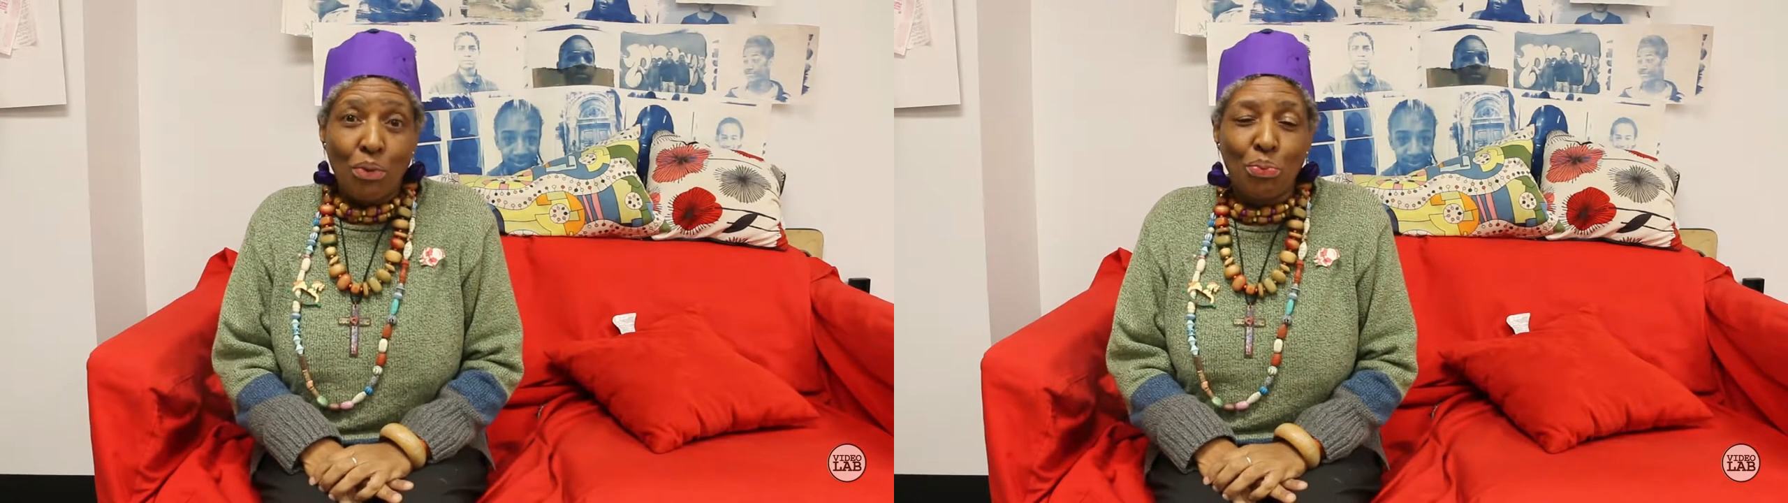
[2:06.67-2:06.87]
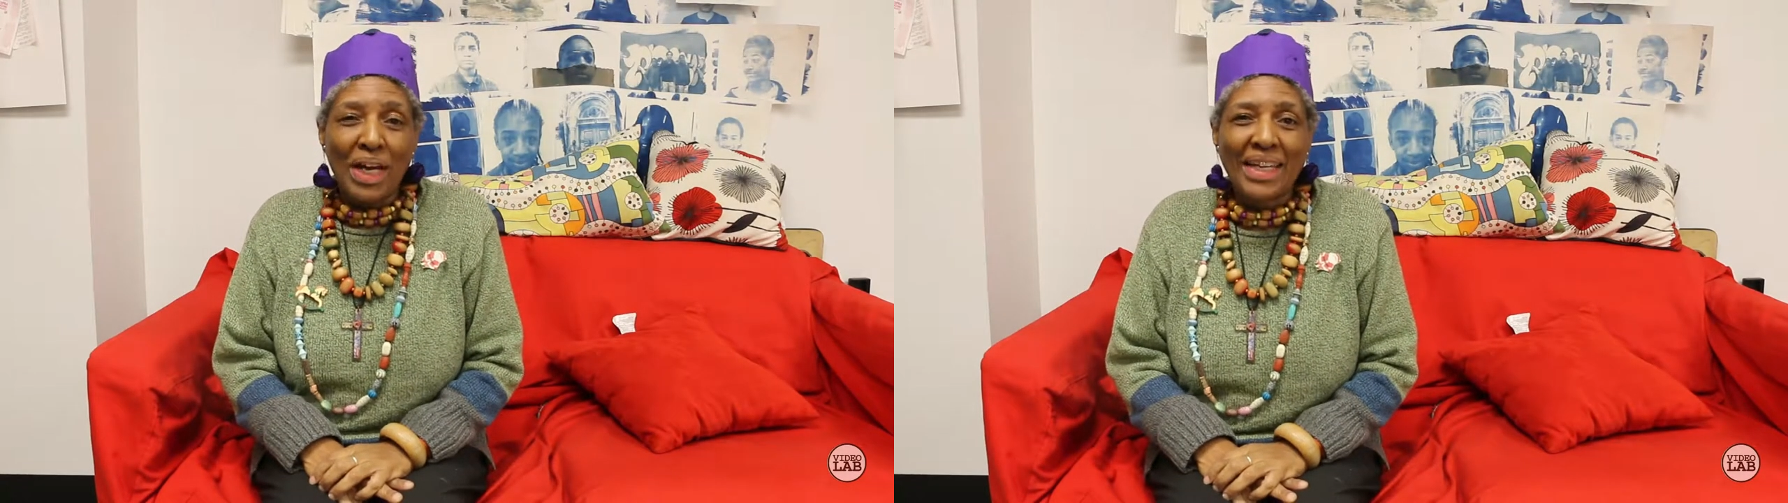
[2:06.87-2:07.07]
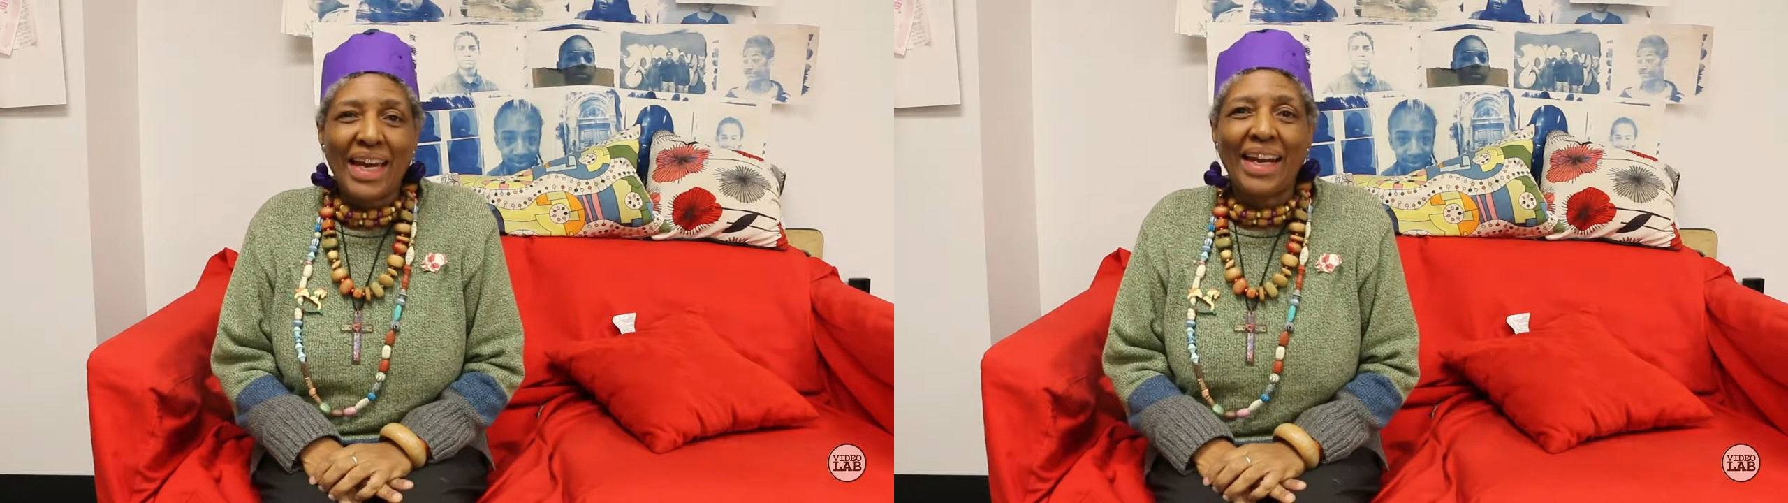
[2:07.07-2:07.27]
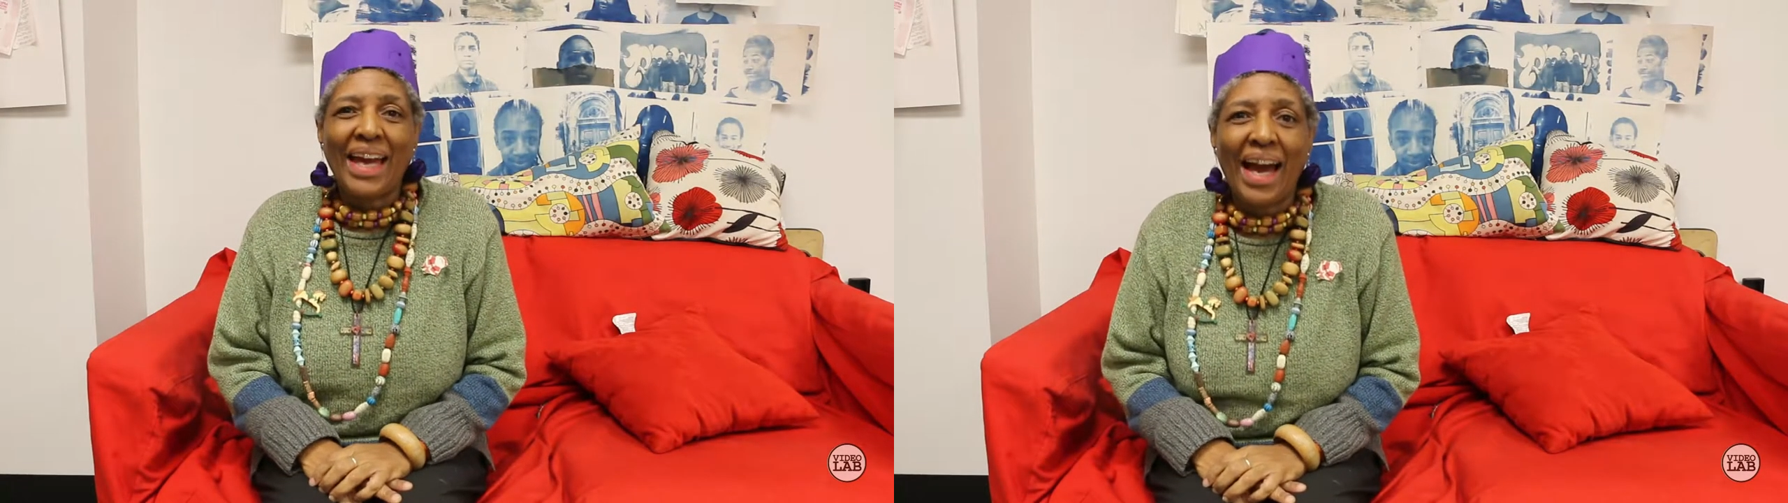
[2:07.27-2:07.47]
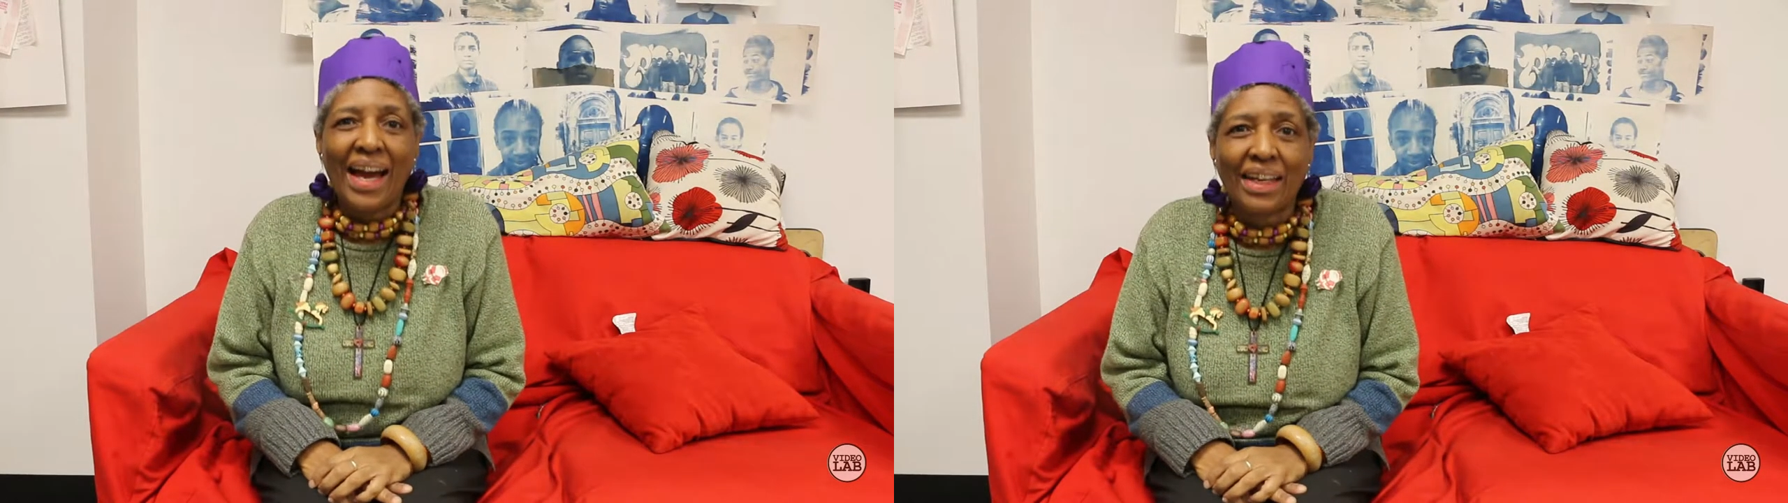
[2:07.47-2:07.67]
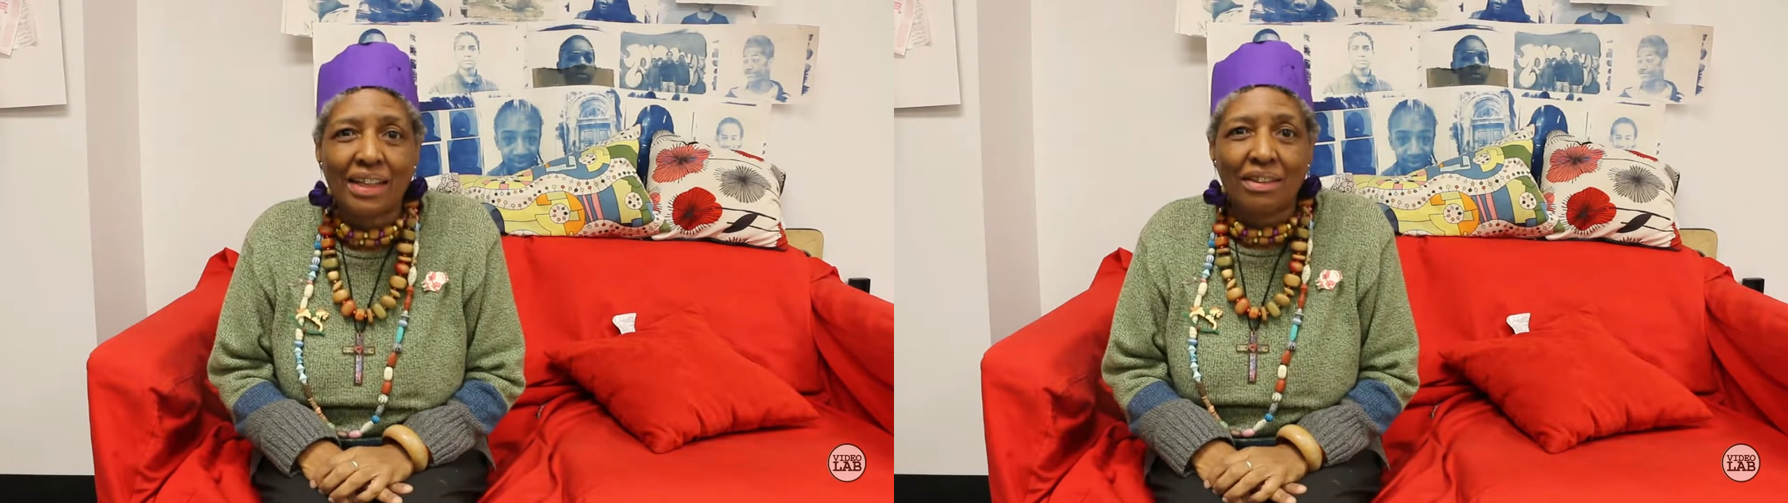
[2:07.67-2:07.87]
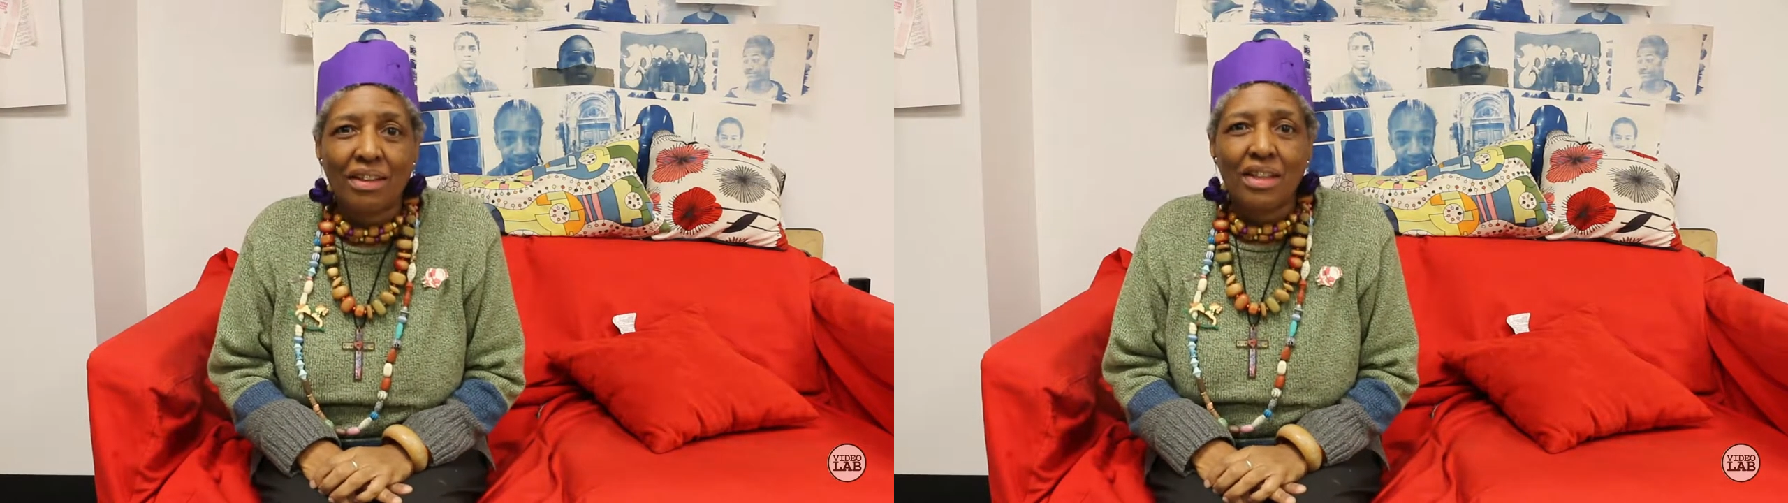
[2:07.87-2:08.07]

We got hired